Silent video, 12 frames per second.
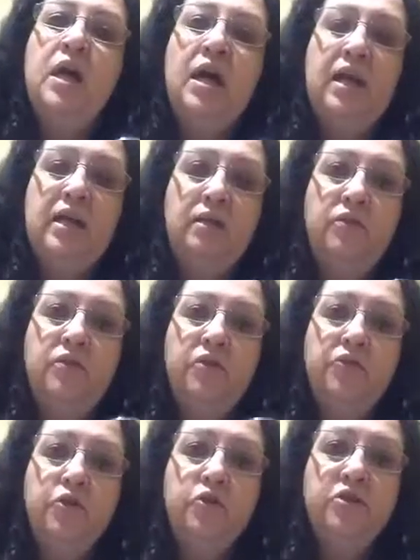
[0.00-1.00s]
And the
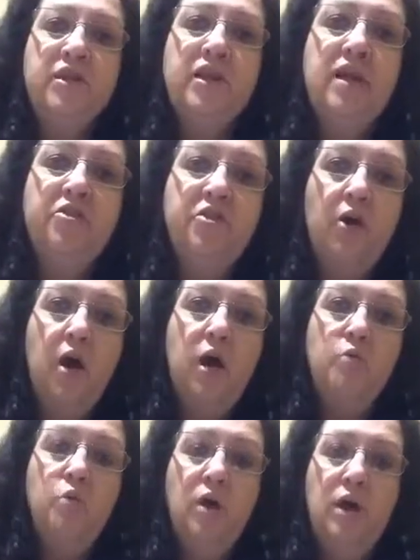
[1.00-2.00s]
first thing I
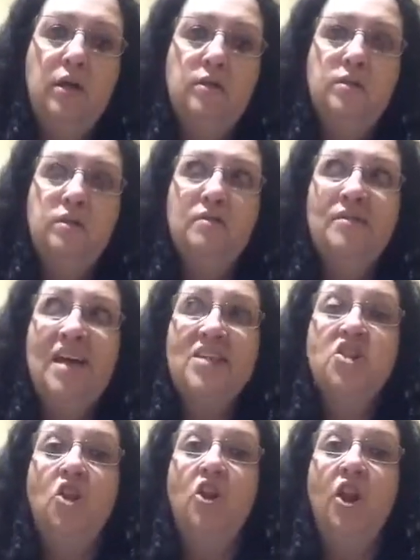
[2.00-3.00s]
thought was, that's
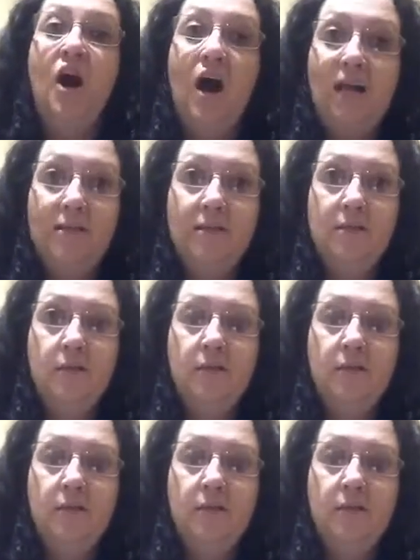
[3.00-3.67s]
a lot.